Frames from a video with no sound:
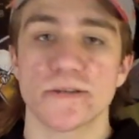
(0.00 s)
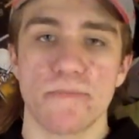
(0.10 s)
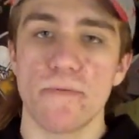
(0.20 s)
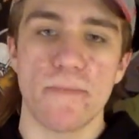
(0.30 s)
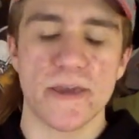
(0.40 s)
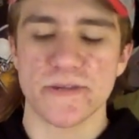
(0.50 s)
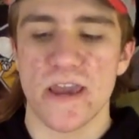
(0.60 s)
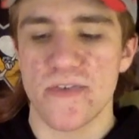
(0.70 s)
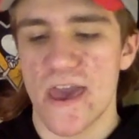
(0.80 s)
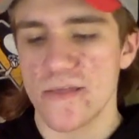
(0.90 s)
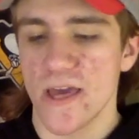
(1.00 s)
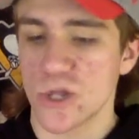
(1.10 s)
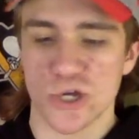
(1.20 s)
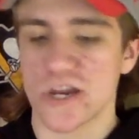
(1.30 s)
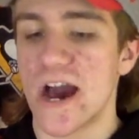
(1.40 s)
Some people may say that, like
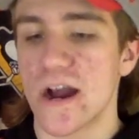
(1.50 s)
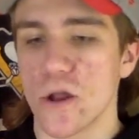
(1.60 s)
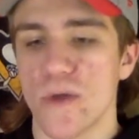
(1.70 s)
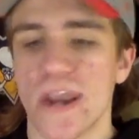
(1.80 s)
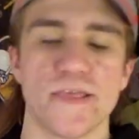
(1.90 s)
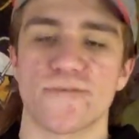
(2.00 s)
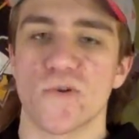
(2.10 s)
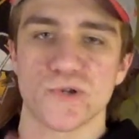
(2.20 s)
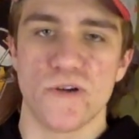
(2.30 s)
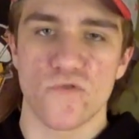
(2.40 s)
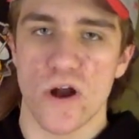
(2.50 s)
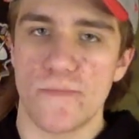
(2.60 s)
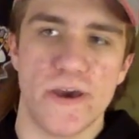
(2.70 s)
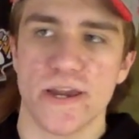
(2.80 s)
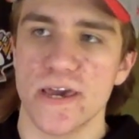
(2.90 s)
Chicago getting the first overall
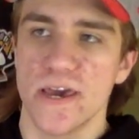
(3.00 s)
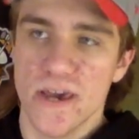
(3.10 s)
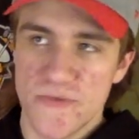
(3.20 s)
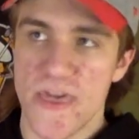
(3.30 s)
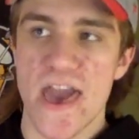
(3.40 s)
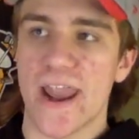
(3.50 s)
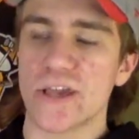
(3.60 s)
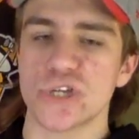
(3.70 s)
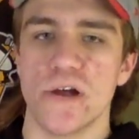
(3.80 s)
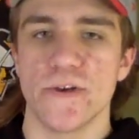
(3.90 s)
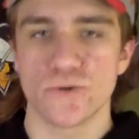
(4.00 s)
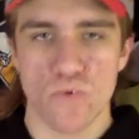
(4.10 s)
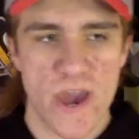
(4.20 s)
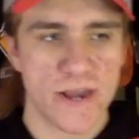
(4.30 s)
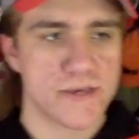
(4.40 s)
pick, the NHL is
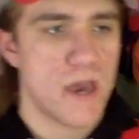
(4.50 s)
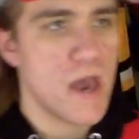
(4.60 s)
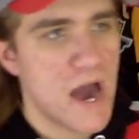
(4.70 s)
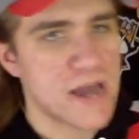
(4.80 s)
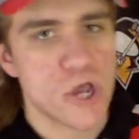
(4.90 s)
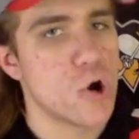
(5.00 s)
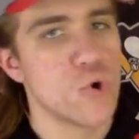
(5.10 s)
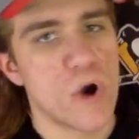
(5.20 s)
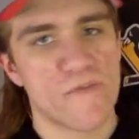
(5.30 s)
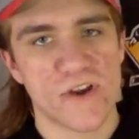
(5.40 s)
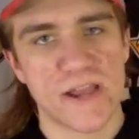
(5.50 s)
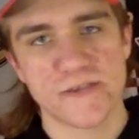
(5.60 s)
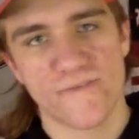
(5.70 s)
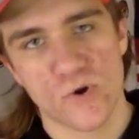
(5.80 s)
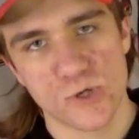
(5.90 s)
rigged. I know whoever gets
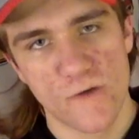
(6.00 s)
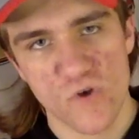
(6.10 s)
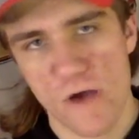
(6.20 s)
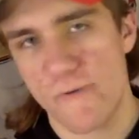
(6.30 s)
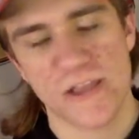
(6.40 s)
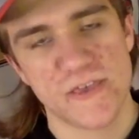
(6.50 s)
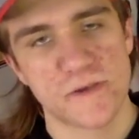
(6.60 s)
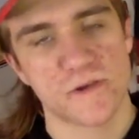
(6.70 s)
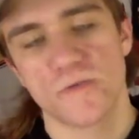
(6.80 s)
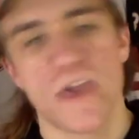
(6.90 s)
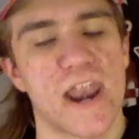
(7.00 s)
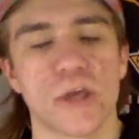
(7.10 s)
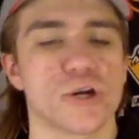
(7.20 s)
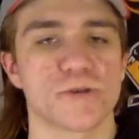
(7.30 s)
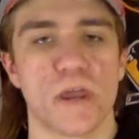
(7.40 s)
the first overall pick this year, the
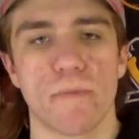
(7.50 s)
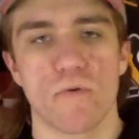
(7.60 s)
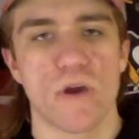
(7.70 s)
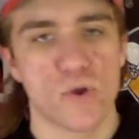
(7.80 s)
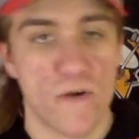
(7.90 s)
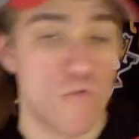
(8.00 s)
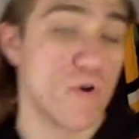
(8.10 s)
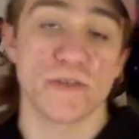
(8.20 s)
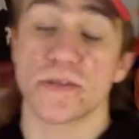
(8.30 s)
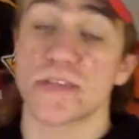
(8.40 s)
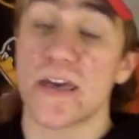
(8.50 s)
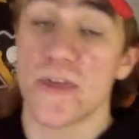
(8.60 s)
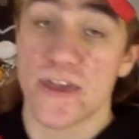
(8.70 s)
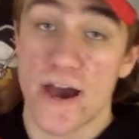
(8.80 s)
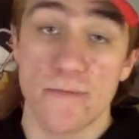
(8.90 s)
NHL is going to be rigged. Whoever wins the Stanley
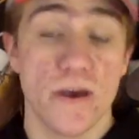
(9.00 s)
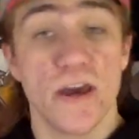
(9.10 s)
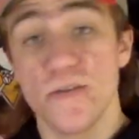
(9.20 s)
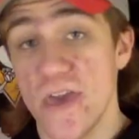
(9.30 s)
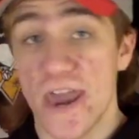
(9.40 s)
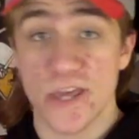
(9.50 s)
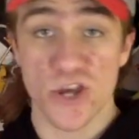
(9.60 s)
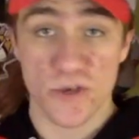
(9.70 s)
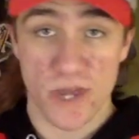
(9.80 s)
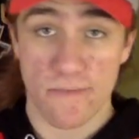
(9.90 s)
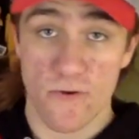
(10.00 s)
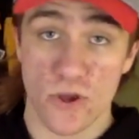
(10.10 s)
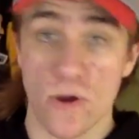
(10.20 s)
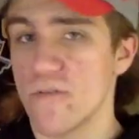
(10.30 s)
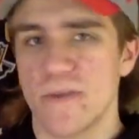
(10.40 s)
Cup, the NHL is going to be rigged.
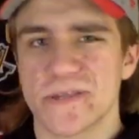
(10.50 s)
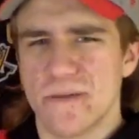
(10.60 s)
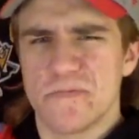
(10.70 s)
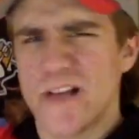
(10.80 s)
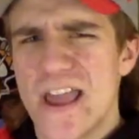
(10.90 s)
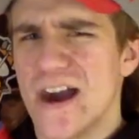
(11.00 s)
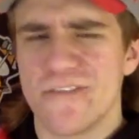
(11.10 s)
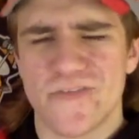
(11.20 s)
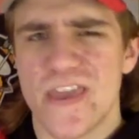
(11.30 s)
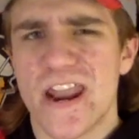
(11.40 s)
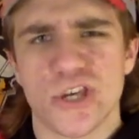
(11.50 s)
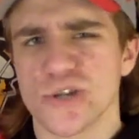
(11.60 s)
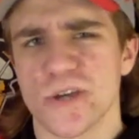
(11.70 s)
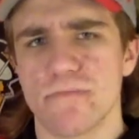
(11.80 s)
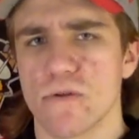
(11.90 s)
Whoever makes the playoffs, the NHL
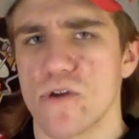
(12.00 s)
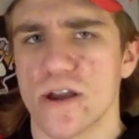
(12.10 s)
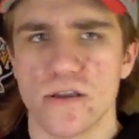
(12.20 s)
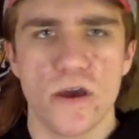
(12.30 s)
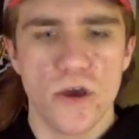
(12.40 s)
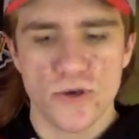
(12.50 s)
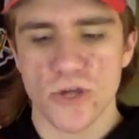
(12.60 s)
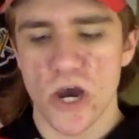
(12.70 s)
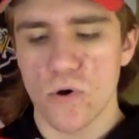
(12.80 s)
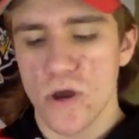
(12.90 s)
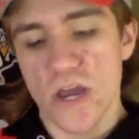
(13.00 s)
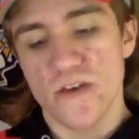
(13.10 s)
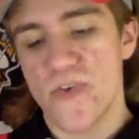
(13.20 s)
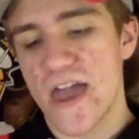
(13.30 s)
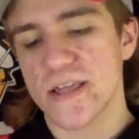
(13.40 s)
is going to be rigged. So
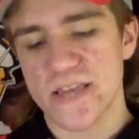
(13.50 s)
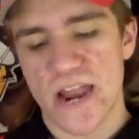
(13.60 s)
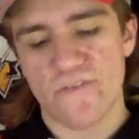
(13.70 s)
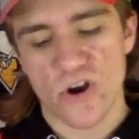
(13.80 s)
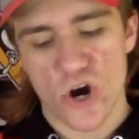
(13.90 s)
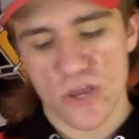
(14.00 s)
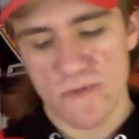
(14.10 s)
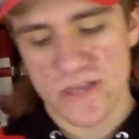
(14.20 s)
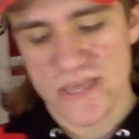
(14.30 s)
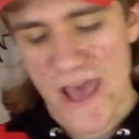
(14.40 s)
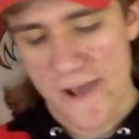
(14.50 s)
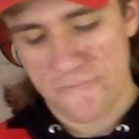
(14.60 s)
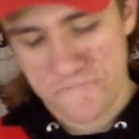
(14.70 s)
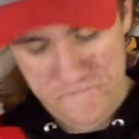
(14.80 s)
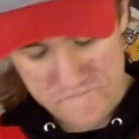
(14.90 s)
that is kind of an argument that
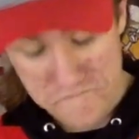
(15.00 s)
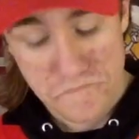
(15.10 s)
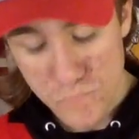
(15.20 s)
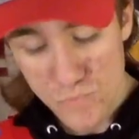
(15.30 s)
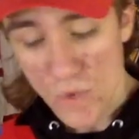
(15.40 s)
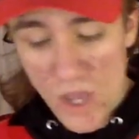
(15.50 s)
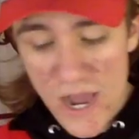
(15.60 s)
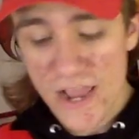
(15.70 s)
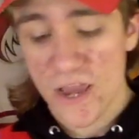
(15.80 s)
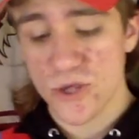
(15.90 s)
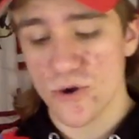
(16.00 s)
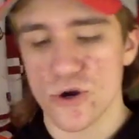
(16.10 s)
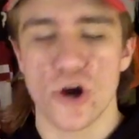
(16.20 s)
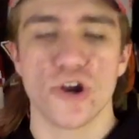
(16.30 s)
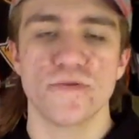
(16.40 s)
I guess you could
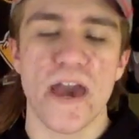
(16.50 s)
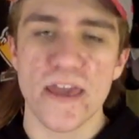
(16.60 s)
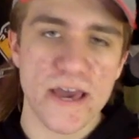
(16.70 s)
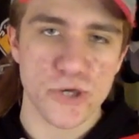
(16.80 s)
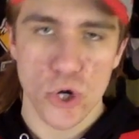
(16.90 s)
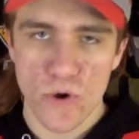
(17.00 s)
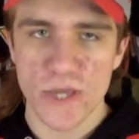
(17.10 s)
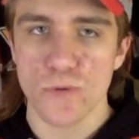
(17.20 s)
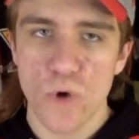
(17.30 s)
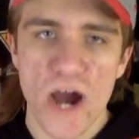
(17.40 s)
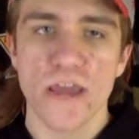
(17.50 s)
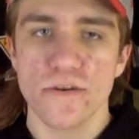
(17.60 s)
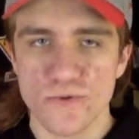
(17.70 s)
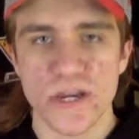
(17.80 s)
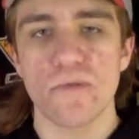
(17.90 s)
argue that as your reason why
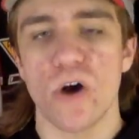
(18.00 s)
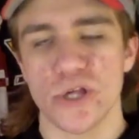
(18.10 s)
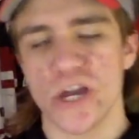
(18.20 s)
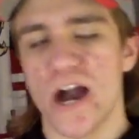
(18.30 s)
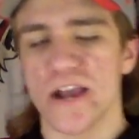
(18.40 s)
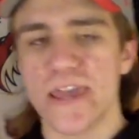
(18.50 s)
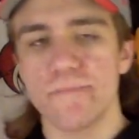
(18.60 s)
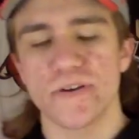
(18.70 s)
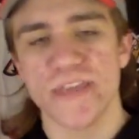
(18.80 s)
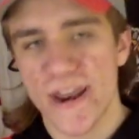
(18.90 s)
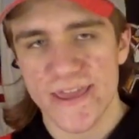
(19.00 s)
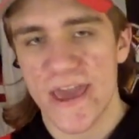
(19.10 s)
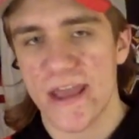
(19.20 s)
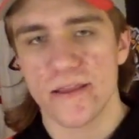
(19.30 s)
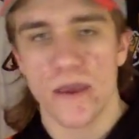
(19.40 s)
you stop watching hockey. But then
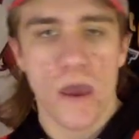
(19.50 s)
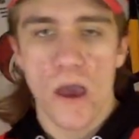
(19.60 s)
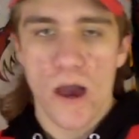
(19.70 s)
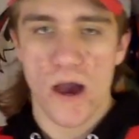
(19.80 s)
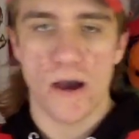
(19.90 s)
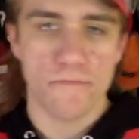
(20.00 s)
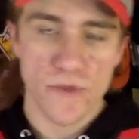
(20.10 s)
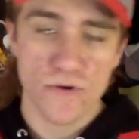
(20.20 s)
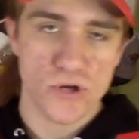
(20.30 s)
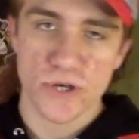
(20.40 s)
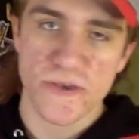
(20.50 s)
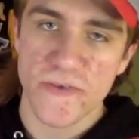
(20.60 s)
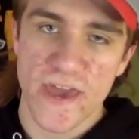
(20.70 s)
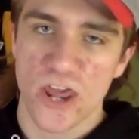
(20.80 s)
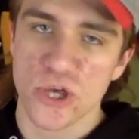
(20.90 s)
again, you could just say
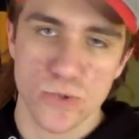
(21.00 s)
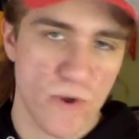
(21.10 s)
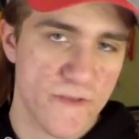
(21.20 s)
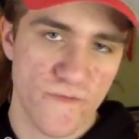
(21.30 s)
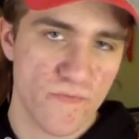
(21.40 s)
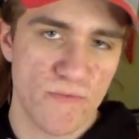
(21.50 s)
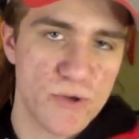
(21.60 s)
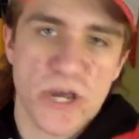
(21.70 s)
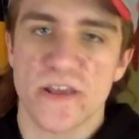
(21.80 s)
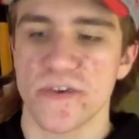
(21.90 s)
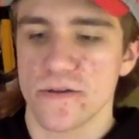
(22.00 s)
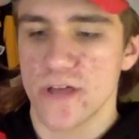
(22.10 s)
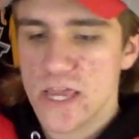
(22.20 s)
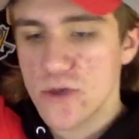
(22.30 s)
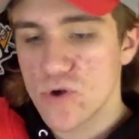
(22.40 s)
the NHL is rigged for pretty much anything.
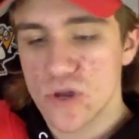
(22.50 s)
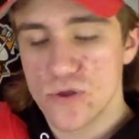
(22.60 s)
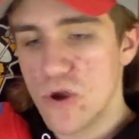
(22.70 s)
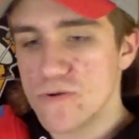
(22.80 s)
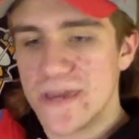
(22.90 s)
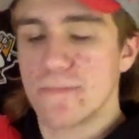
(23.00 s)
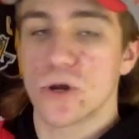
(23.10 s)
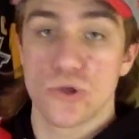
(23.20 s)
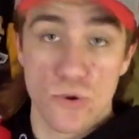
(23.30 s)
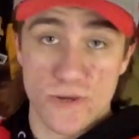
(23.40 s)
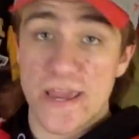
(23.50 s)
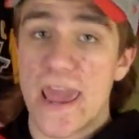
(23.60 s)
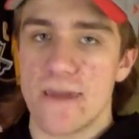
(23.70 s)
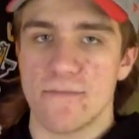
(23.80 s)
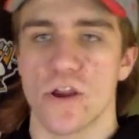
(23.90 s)
Like, your team could lose a
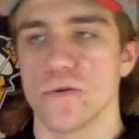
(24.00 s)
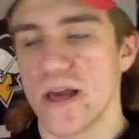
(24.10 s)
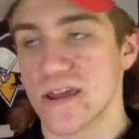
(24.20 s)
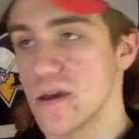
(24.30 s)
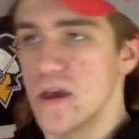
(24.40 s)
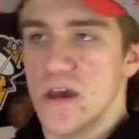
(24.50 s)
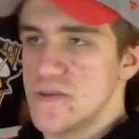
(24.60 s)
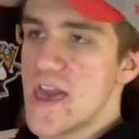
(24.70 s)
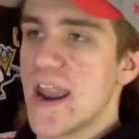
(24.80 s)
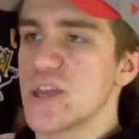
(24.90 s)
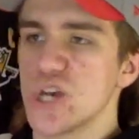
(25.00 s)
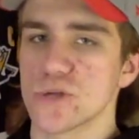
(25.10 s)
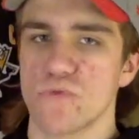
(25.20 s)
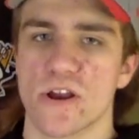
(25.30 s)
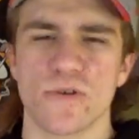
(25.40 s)
game and you're like, the NHL
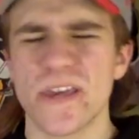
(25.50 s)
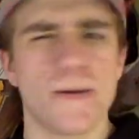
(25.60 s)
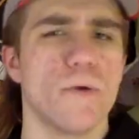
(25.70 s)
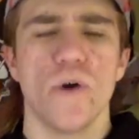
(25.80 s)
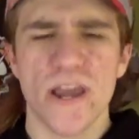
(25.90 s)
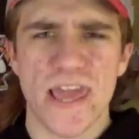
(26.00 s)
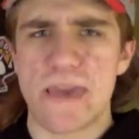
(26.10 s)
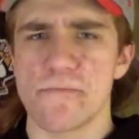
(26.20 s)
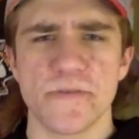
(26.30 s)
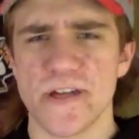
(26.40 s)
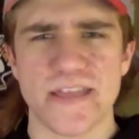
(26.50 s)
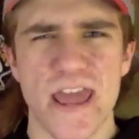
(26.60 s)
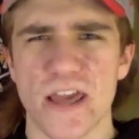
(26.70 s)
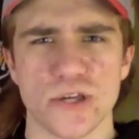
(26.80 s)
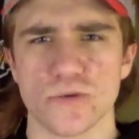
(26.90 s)
is rigged. Your team could win a game and be like, the
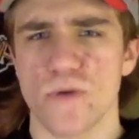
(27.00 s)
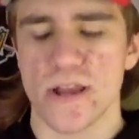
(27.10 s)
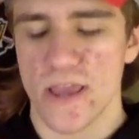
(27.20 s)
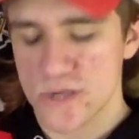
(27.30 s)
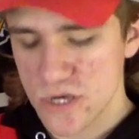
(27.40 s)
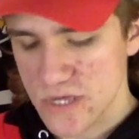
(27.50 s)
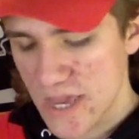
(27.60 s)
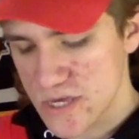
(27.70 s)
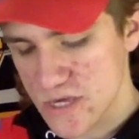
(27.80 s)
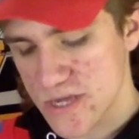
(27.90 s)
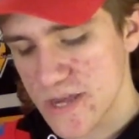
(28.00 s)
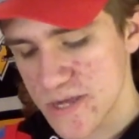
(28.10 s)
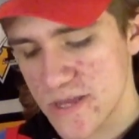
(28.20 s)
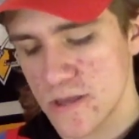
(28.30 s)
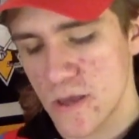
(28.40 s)
NHL is rigged. It just
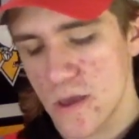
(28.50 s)
doesn't,